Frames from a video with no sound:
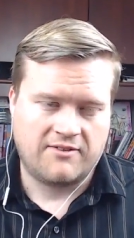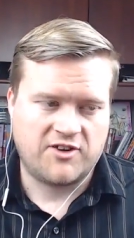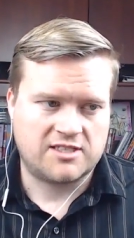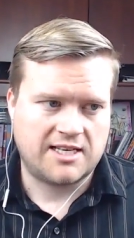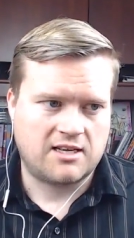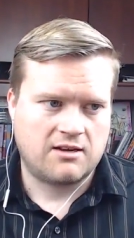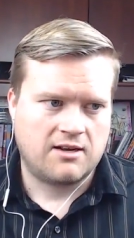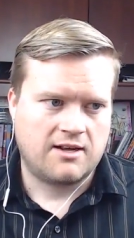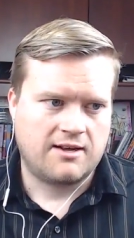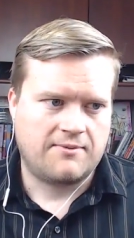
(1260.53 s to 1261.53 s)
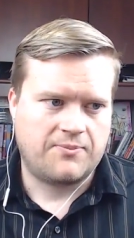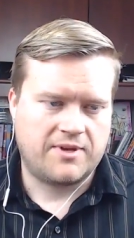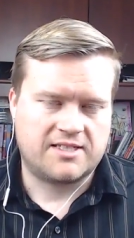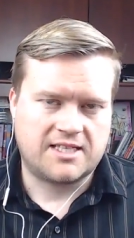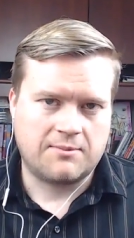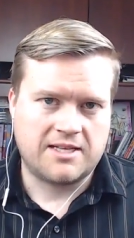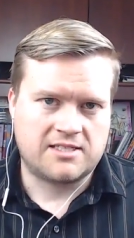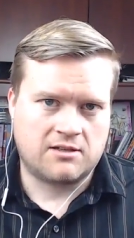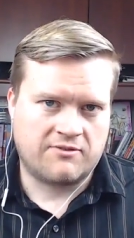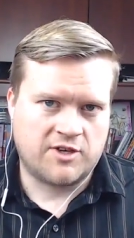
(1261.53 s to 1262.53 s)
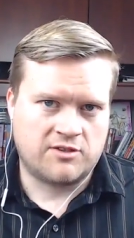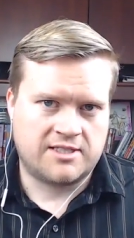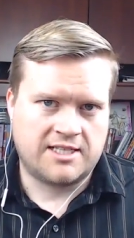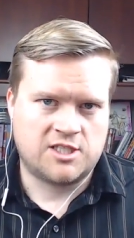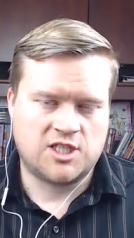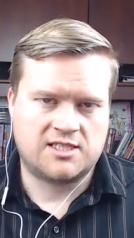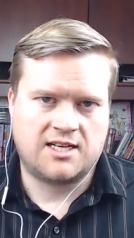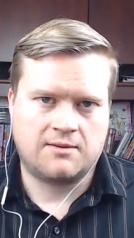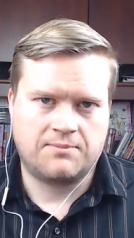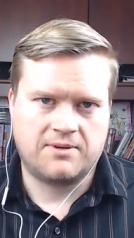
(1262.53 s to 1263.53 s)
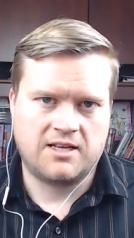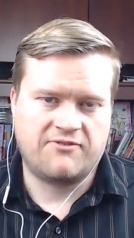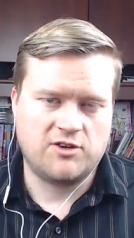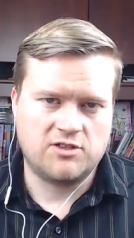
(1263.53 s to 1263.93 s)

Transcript: it feels like some of these interviews it's just up if